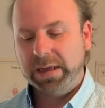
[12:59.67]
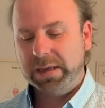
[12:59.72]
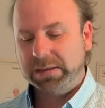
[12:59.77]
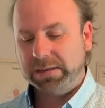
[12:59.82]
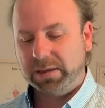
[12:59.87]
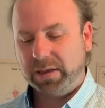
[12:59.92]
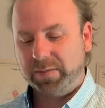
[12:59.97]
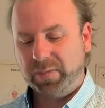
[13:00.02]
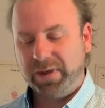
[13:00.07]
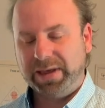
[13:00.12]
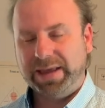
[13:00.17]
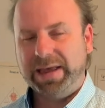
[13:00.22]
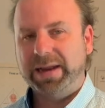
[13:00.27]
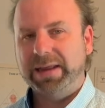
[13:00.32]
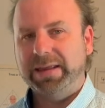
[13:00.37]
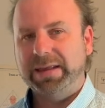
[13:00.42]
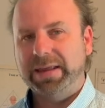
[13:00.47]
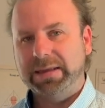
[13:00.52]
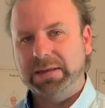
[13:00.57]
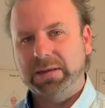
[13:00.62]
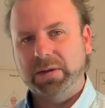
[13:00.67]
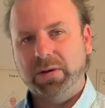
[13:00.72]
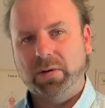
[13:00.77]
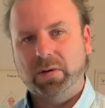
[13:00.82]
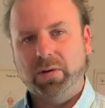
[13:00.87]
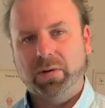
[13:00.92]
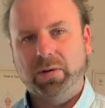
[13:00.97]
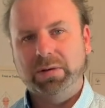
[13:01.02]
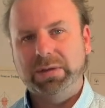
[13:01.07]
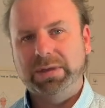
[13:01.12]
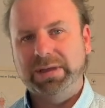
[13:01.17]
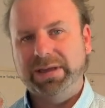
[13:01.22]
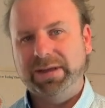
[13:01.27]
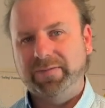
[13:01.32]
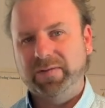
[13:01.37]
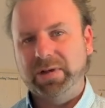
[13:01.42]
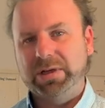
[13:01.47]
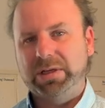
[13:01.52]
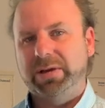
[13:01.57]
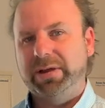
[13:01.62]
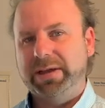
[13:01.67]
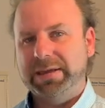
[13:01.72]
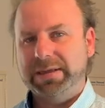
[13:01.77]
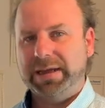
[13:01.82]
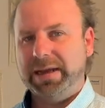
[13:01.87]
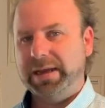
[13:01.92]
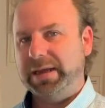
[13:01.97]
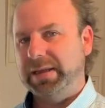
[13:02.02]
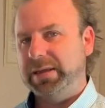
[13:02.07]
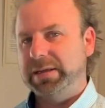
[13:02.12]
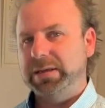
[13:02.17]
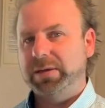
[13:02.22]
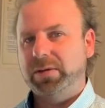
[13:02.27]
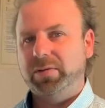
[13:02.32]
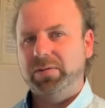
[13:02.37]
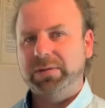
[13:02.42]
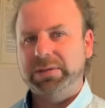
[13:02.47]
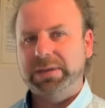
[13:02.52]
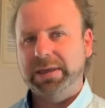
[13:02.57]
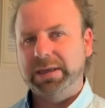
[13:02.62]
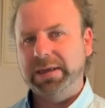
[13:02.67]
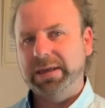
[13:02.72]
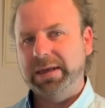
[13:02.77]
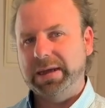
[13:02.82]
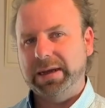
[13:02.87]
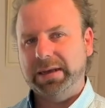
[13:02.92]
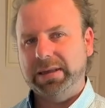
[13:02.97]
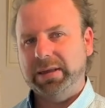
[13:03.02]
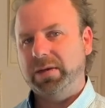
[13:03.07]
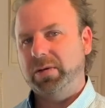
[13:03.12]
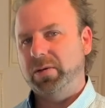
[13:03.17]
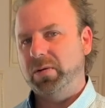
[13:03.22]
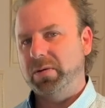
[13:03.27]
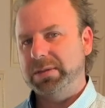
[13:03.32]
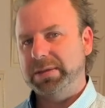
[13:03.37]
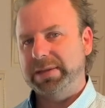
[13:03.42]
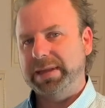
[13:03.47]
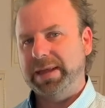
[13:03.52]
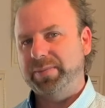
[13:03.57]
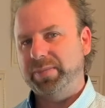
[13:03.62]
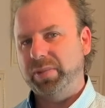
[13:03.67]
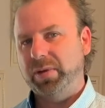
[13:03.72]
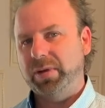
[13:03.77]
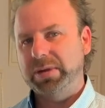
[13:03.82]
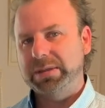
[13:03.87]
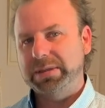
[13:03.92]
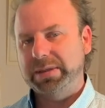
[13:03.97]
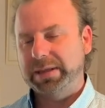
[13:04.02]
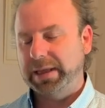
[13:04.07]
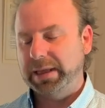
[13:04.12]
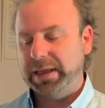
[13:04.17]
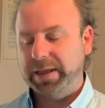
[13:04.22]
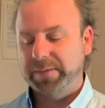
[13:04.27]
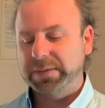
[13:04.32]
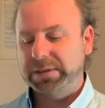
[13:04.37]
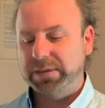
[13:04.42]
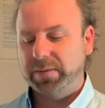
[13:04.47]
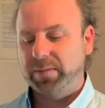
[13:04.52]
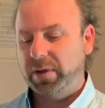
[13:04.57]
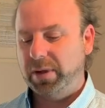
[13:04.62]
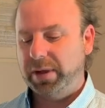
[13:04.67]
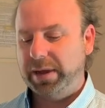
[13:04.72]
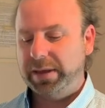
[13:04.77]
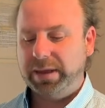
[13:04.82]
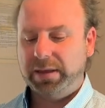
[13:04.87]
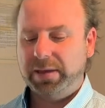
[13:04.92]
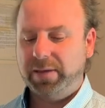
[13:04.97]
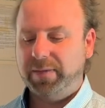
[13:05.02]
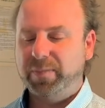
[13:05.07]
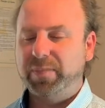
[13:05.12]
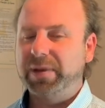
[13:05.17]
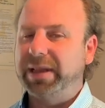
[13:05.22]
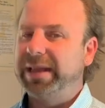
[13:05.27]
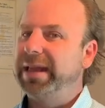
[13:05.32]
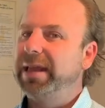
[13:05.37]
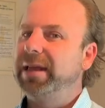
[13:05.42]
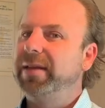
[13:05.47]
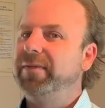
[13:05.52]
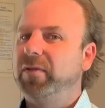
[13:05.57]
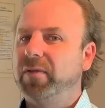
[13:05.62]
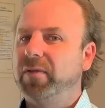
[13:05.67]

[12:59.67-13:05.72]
So by cutting these cords, you can visualize cutting these cords here and cutting the cords on that person that comes to mind that you believe or